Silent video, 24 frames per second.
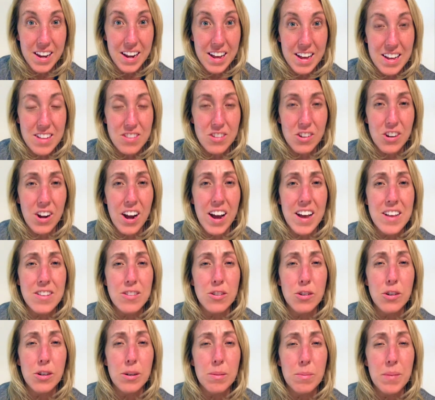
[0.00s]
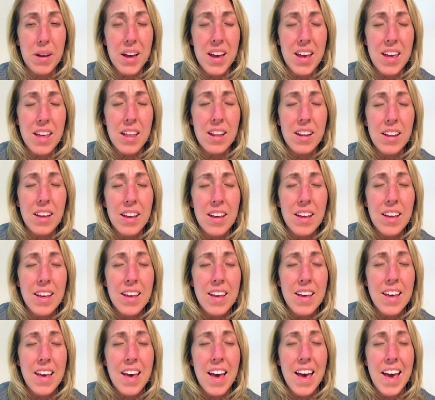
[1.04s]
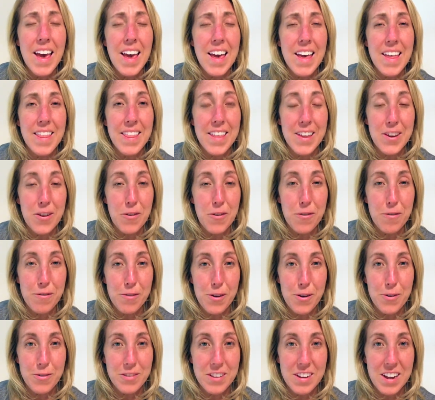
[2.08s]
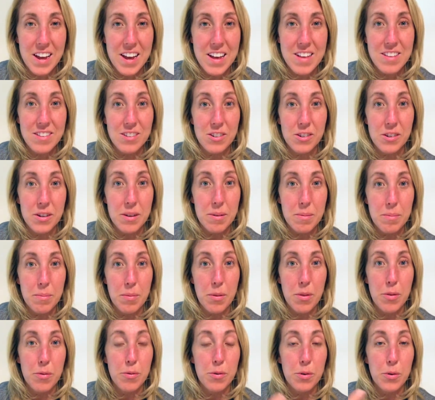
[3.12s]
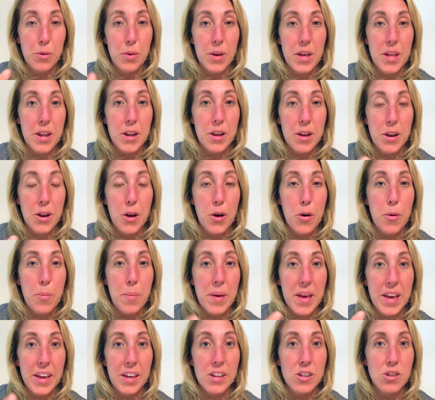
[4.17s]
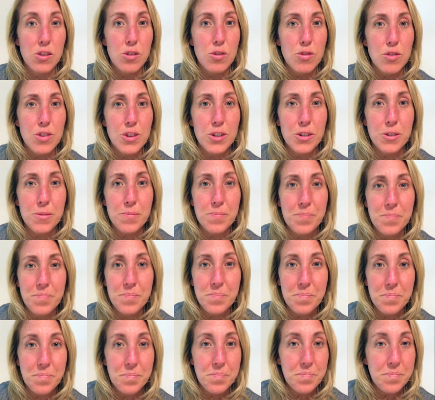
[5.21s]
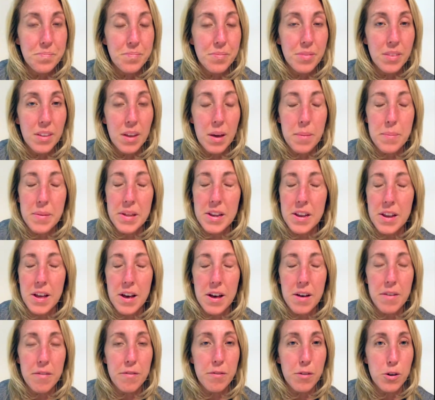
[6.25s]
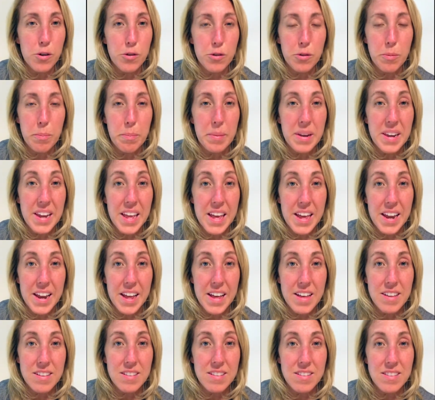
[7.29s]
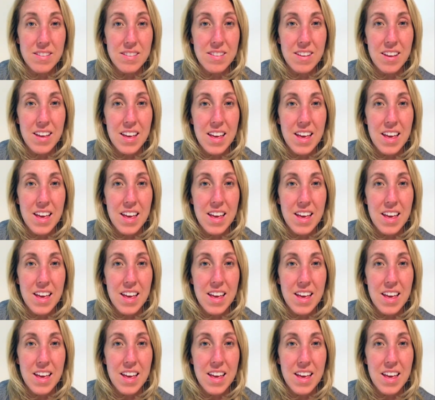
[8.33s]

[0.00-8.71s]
nights are ice cream night. And they do frozen ice cream through an omega juicer. I mean, uh, frozen bananas.